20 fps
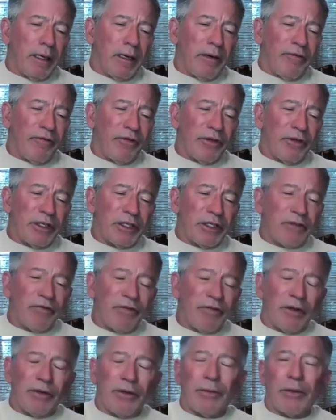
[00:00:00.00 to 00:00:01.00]
for this
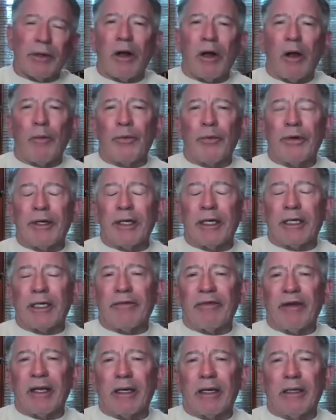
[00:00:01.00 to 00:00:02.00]
field that we call
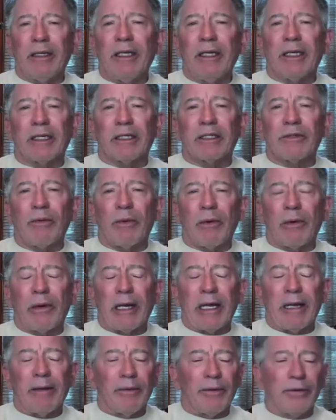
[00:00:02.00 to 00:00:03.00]
predictive analytics, where we're
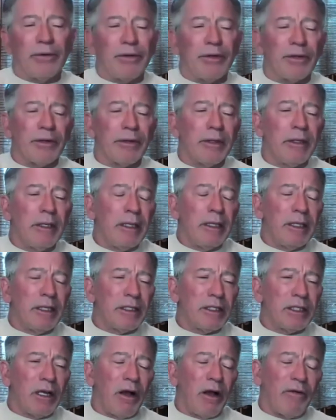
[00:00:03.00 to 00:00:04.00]
able to
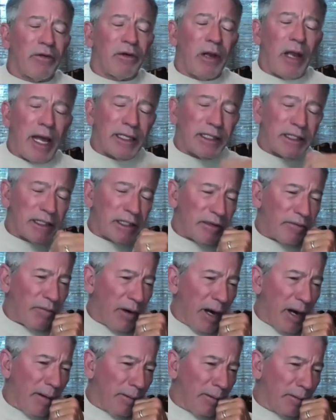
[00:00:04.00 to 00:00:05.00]
solve classes of
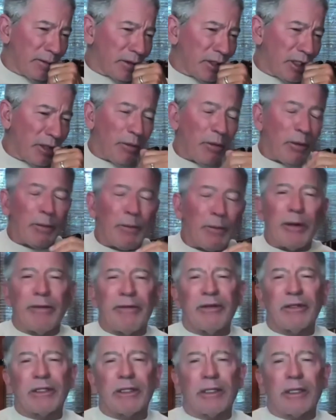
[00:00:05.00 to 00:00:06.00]
problems that were
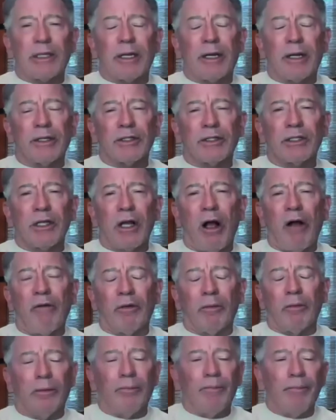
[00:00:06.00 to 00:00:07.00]
previously
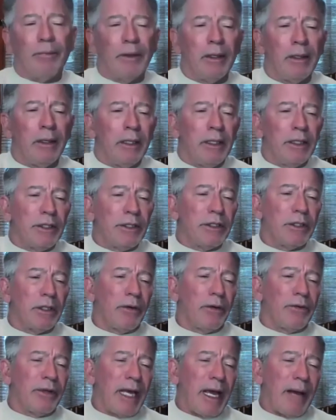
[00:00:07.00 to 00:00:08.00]
unsolvable.
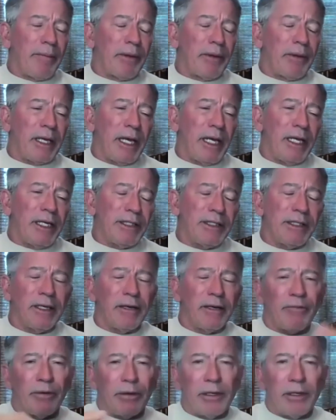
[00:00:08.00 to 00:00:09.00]
So the application
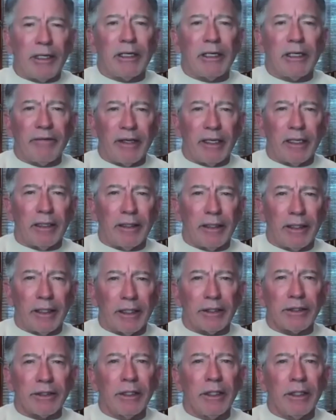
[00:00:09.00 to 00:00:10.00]
of predictive
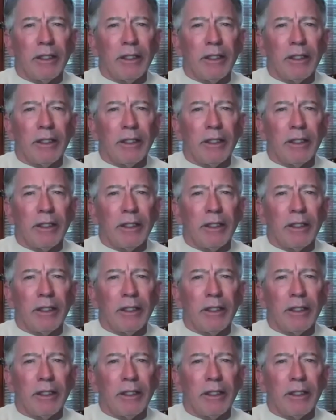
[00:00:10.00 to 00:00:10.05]
analytics